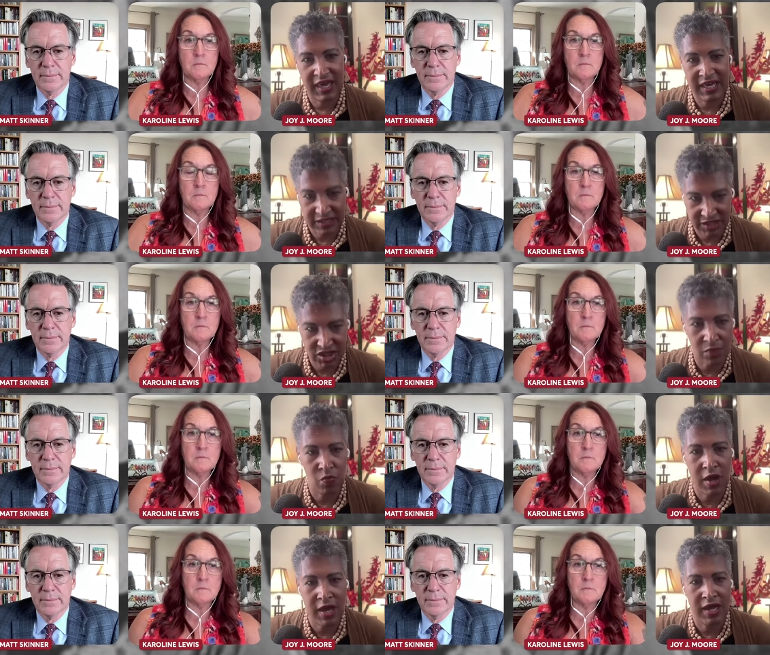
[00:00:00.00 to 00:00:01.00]
Speaker 1: in
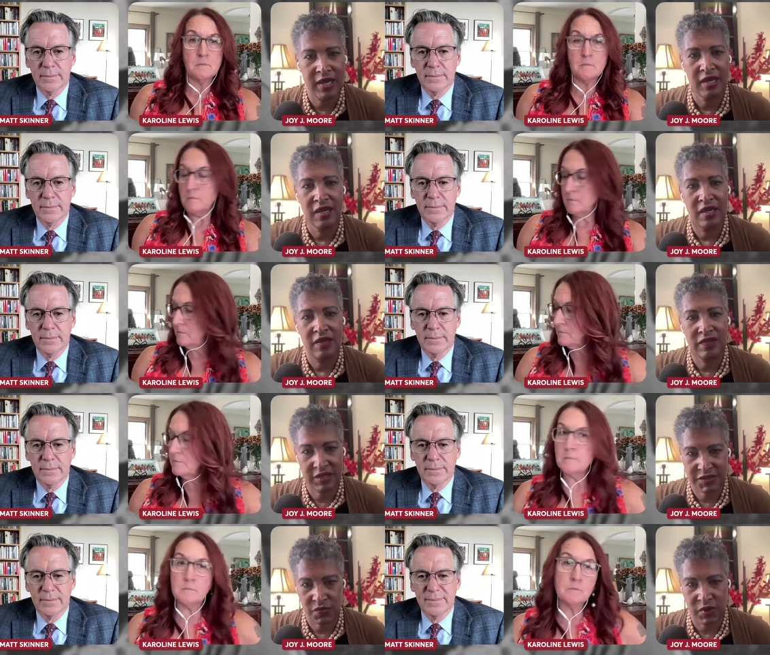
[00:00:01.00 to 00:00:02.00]
some way mm-hmm.
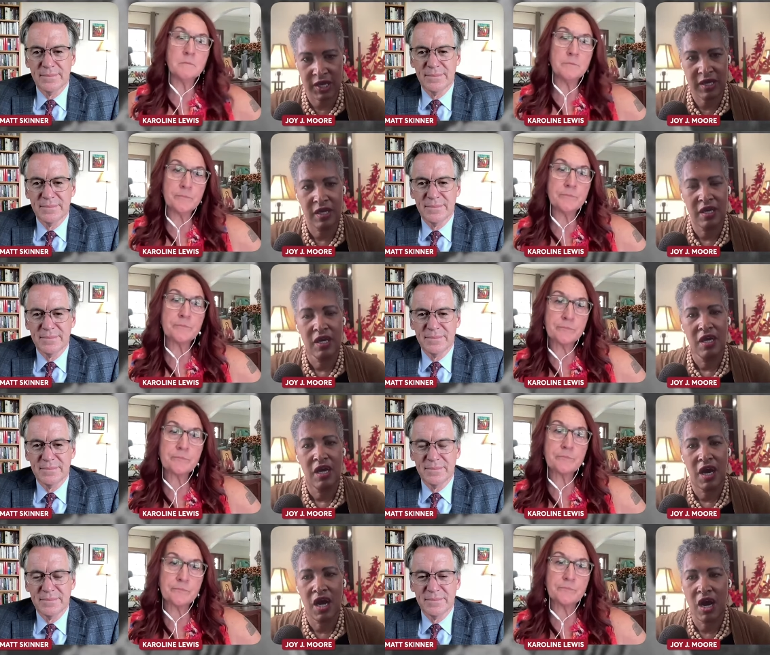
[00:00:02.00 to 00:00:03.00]
this week,
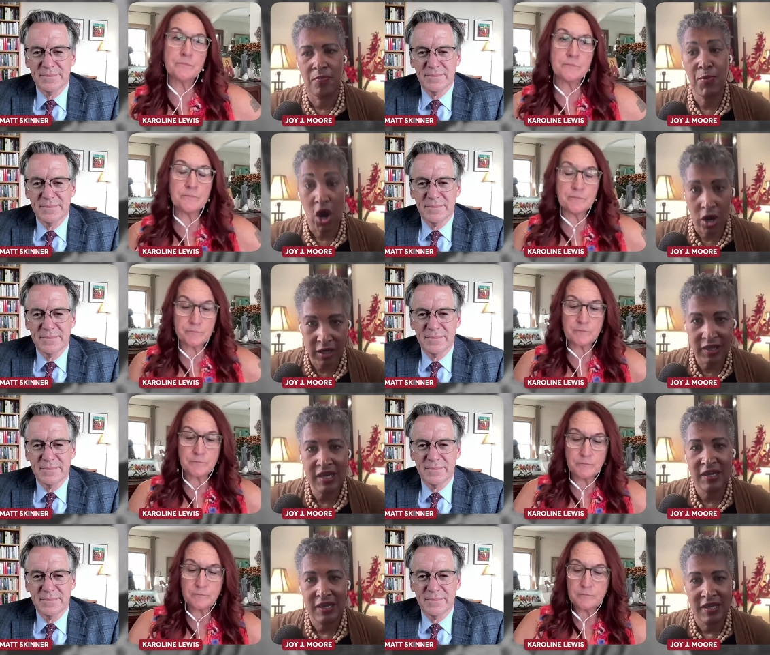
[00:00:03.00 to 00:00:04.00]
uh, mm-hmm.
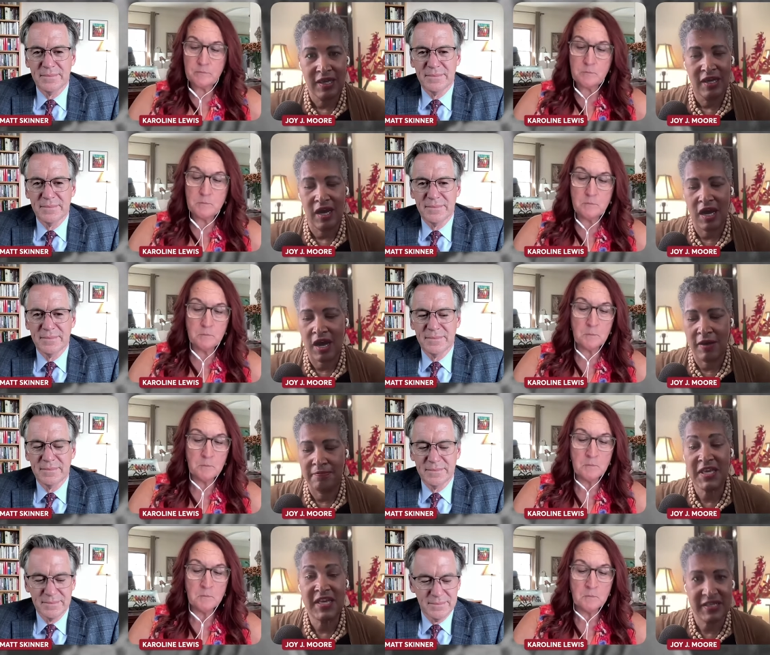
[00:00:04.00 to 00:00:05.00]
partly uh,
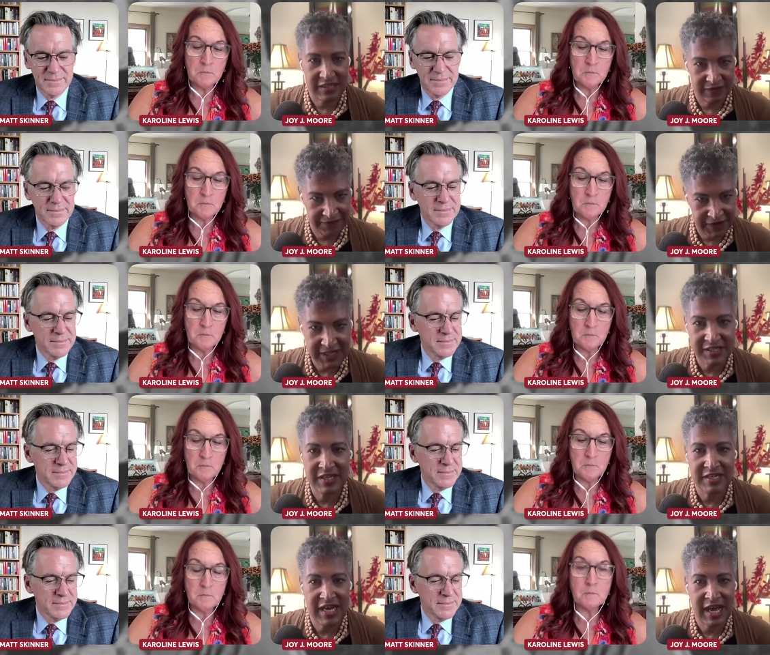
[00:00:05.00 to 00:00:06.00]
because it fits
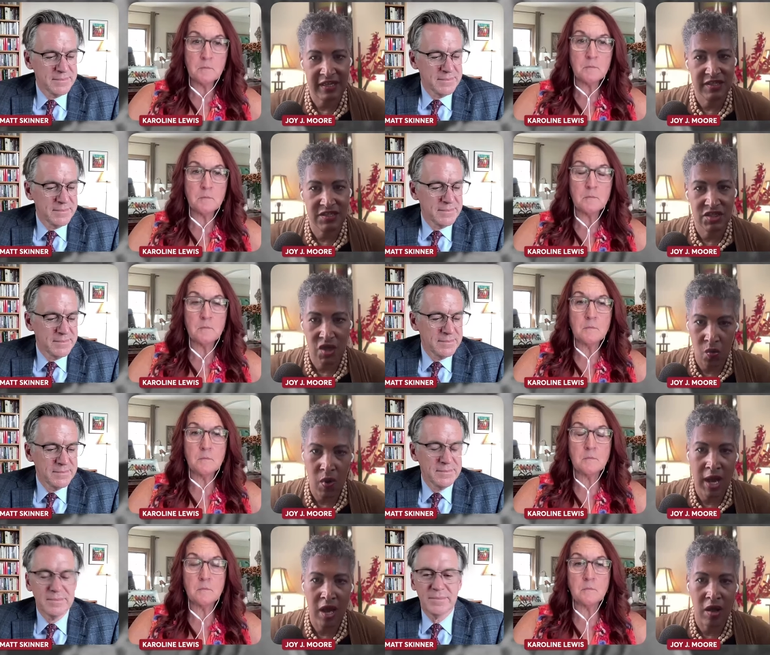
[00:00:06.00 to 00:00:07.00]
the text so
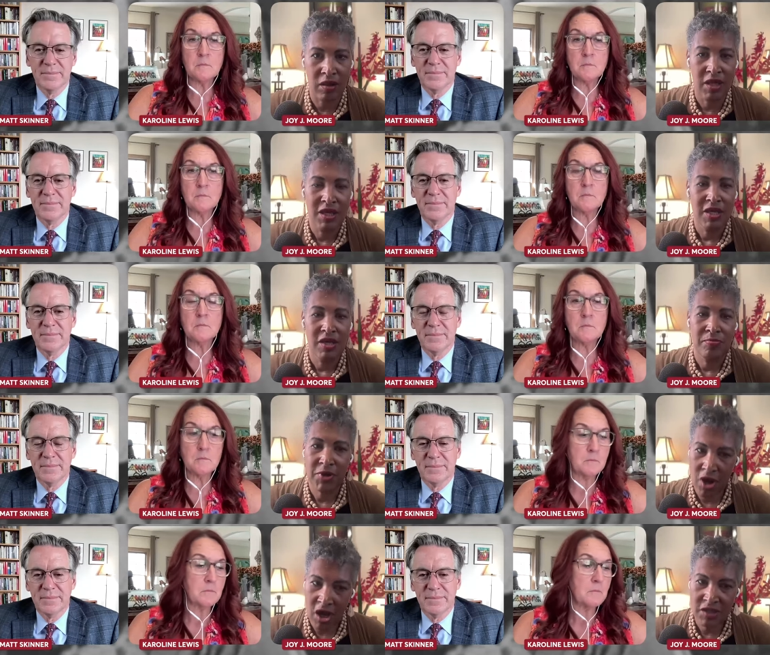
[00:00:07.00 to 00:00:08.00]
well,
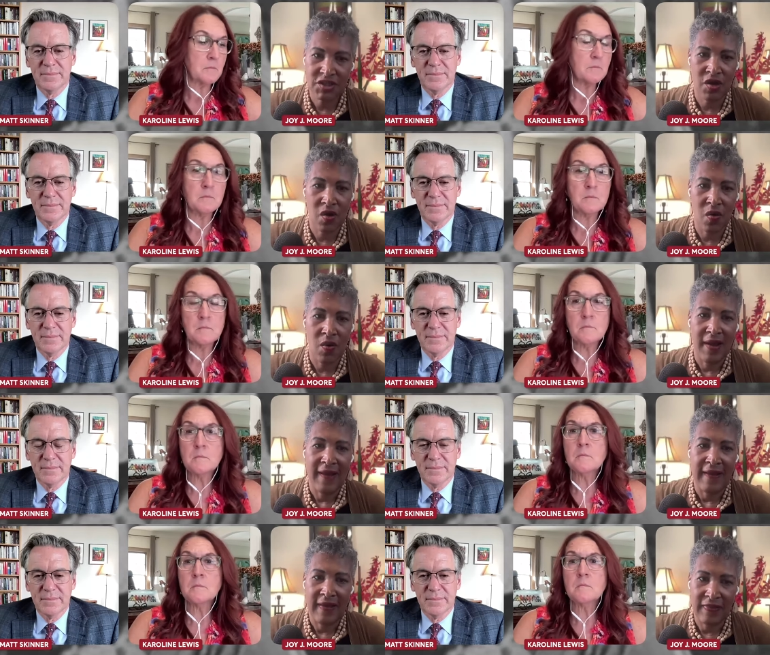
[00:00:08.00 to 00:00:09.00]
but also
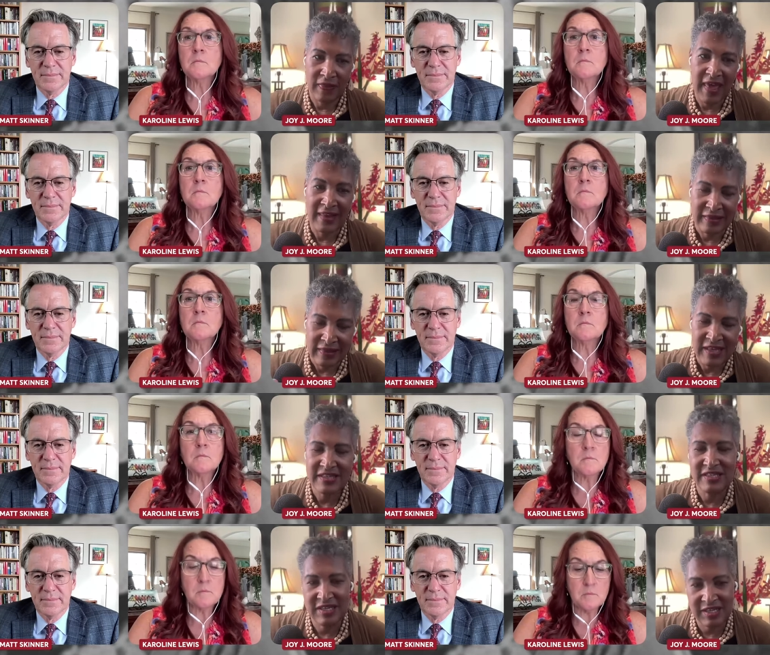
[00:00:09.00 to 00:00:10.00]
in at
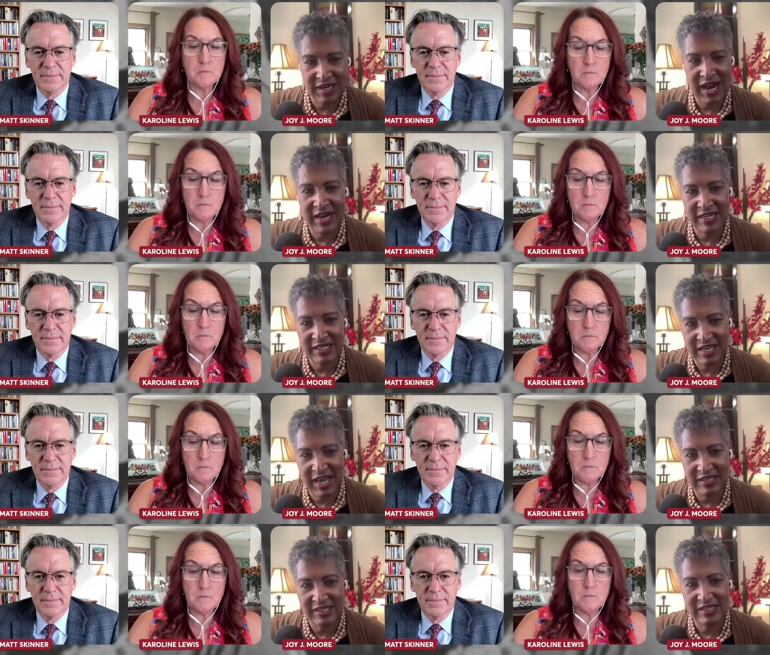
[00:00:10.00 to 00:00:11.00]
least in the United
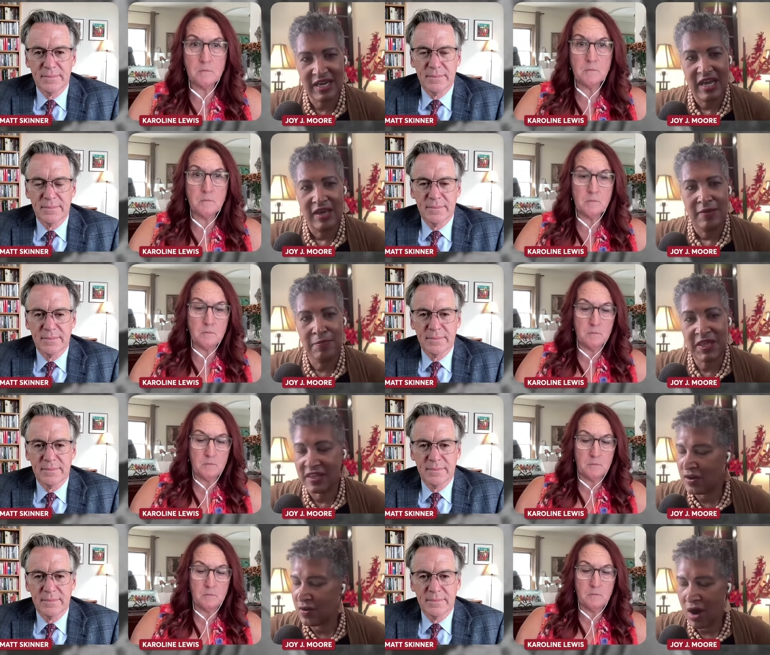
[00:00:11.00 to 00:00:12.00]
States,
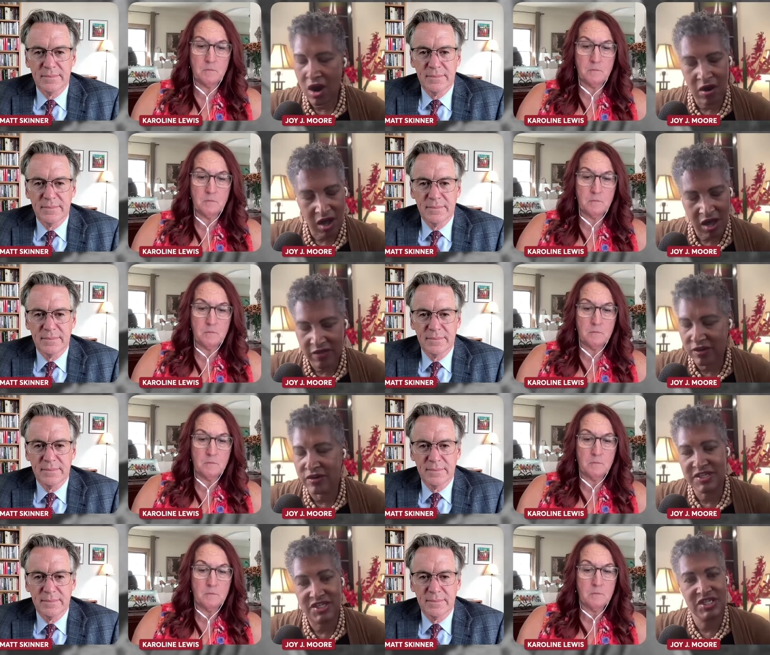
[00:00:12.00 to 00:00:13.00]
but there are
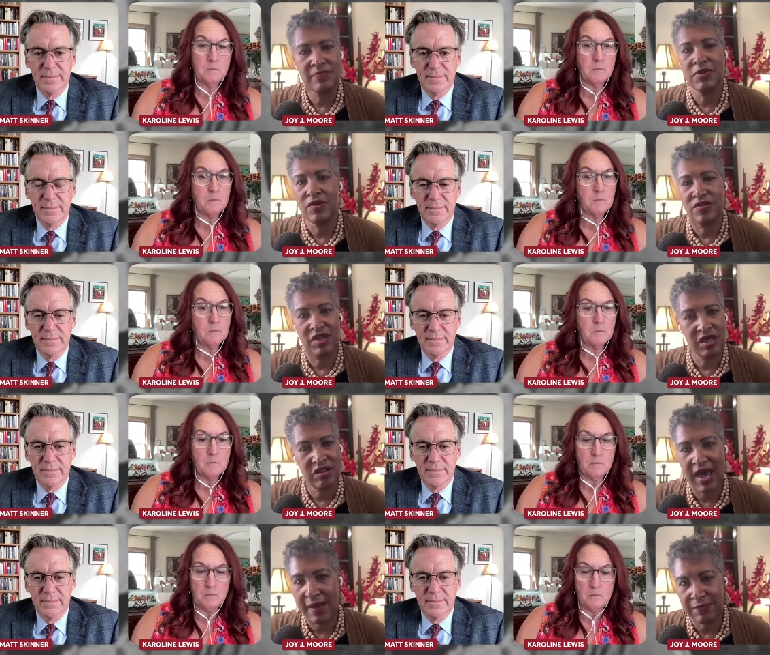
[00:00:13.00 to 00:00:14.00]
other similar
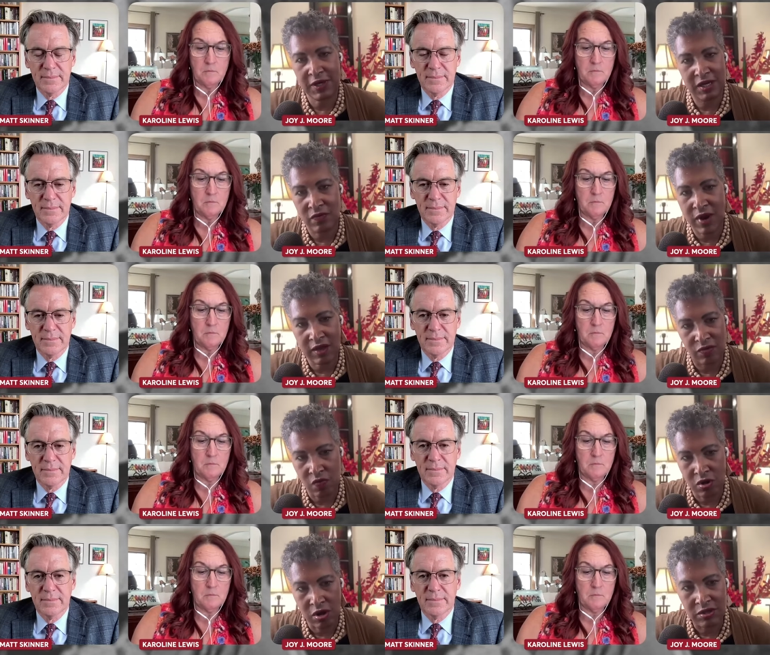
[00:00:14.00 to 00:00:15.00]
things happening around
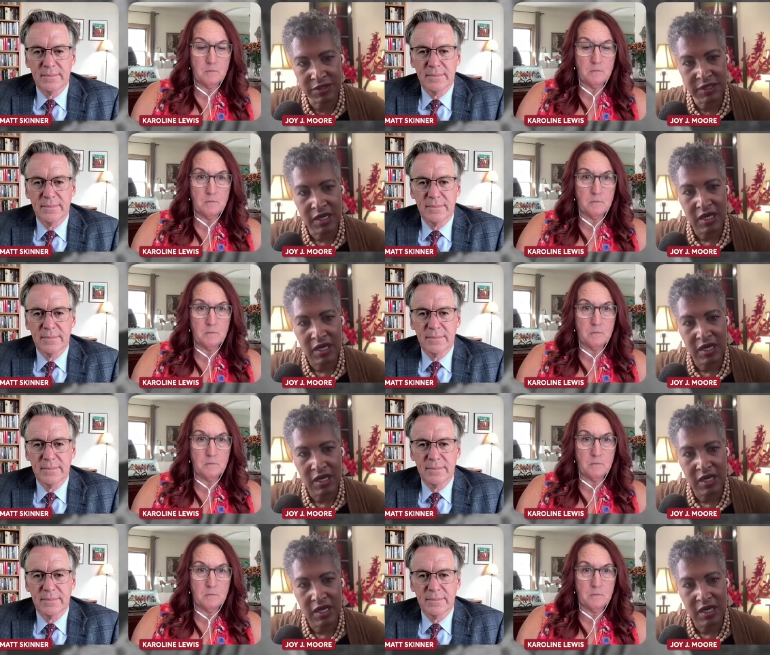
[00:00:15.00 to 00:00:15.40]
the world.